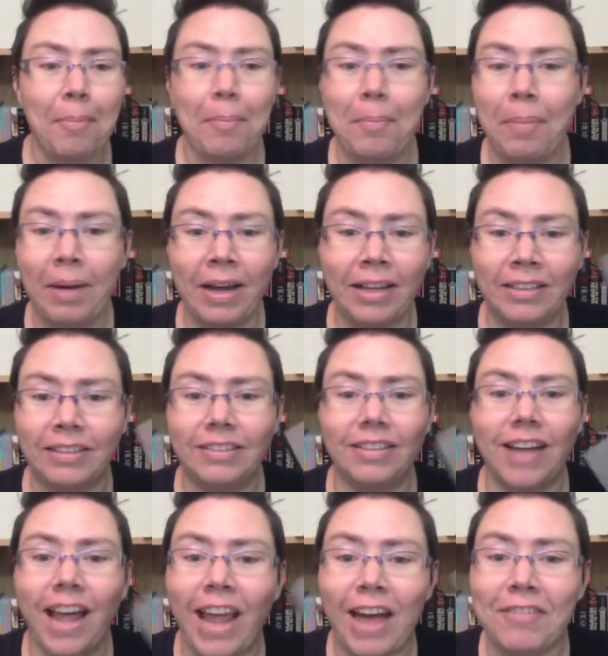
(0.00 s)
but I
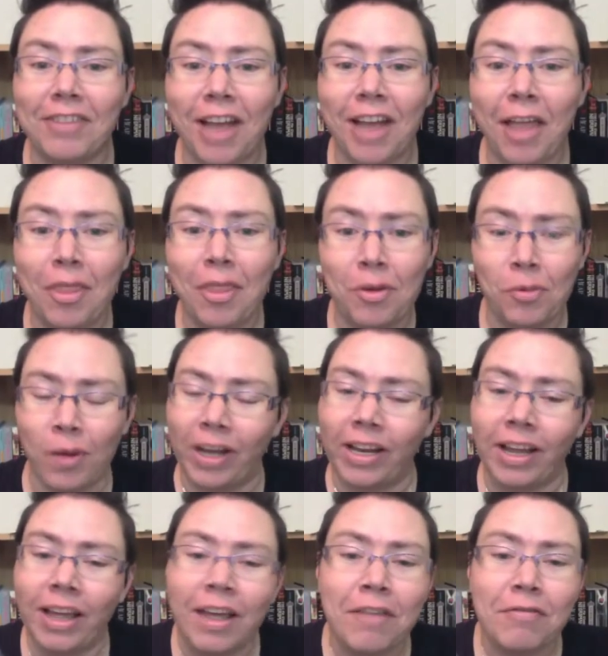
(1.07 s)
have another one.
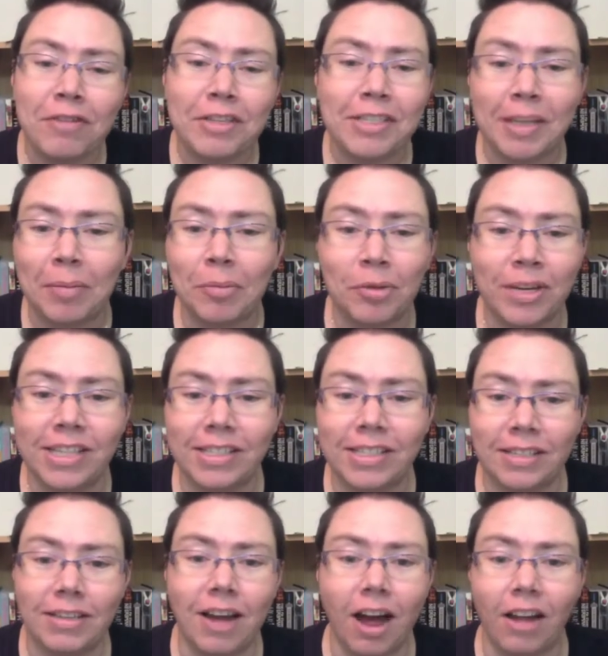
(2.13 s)
For some reason,
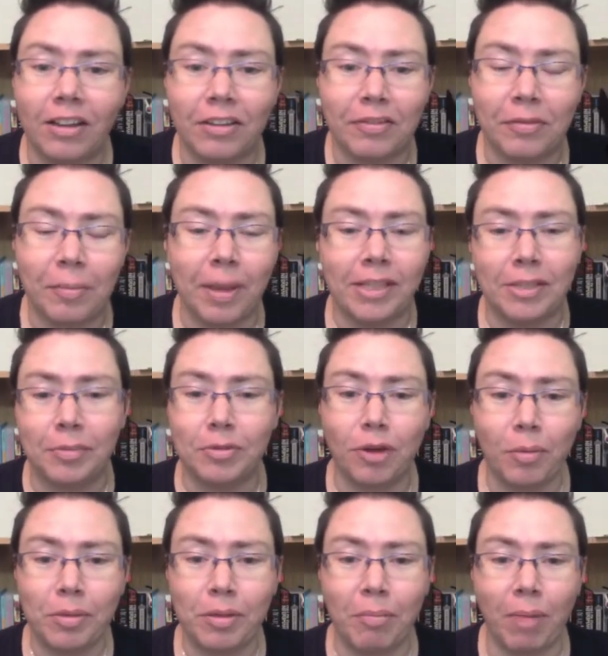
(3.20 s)
all of my
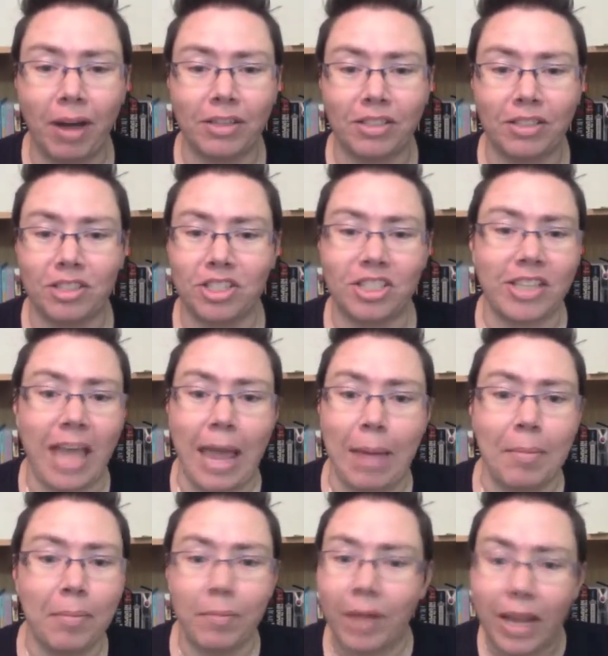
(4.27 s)
subscription boxes just
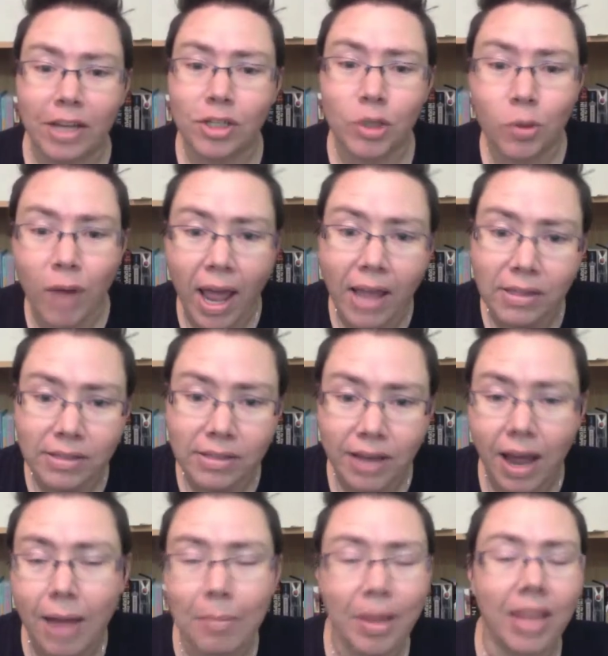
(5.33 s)
came in two days
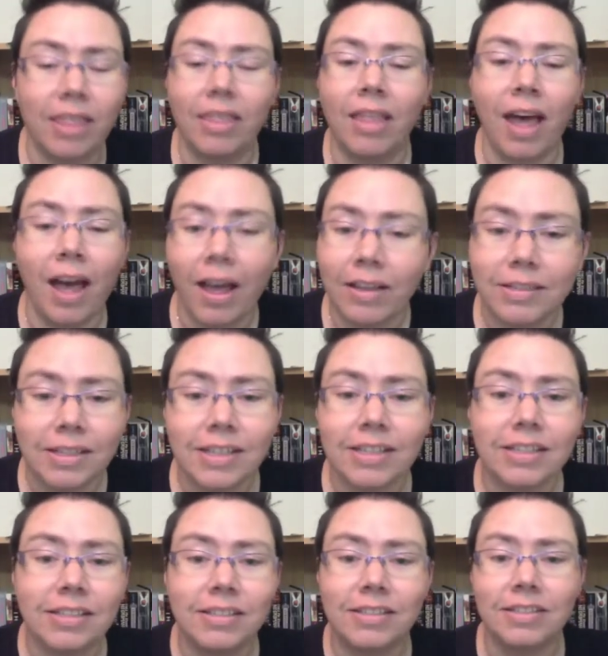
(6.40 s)
time and that
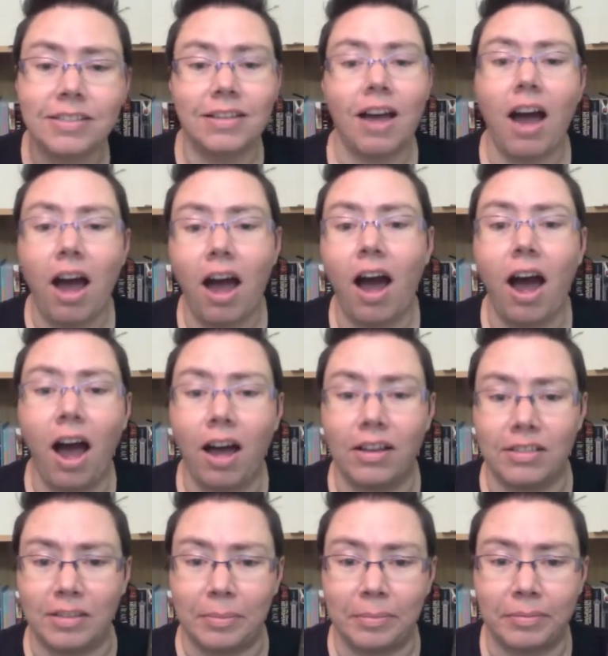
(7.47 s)
is
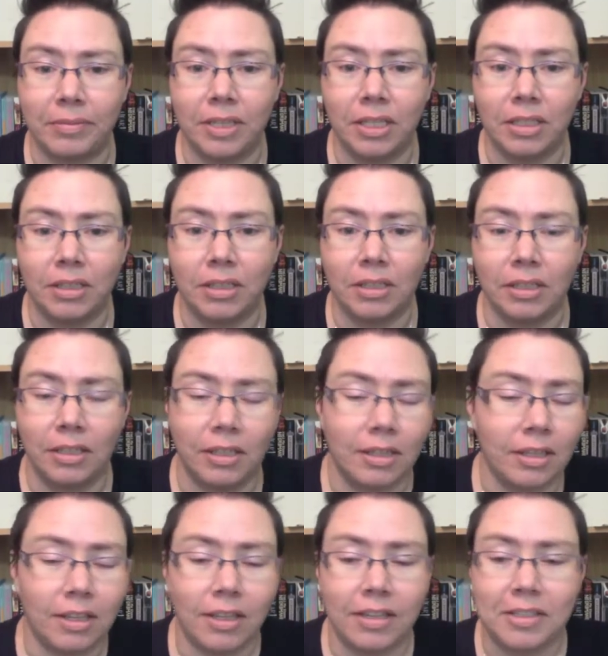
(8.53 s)
awesome.
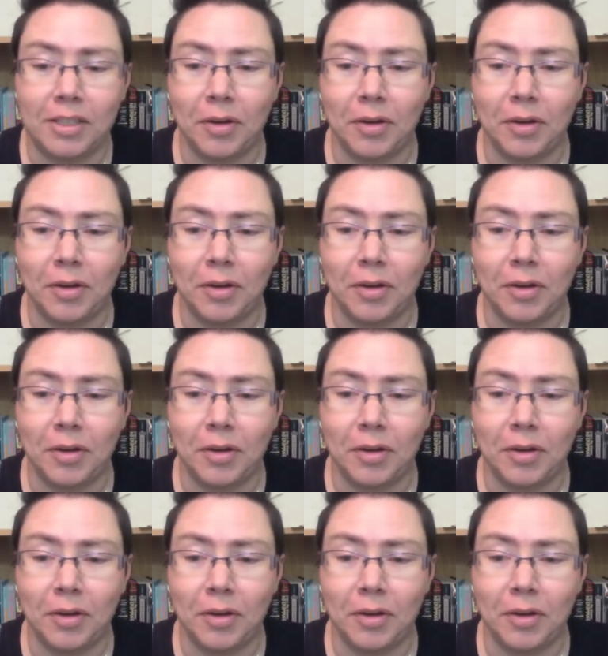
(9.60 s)
So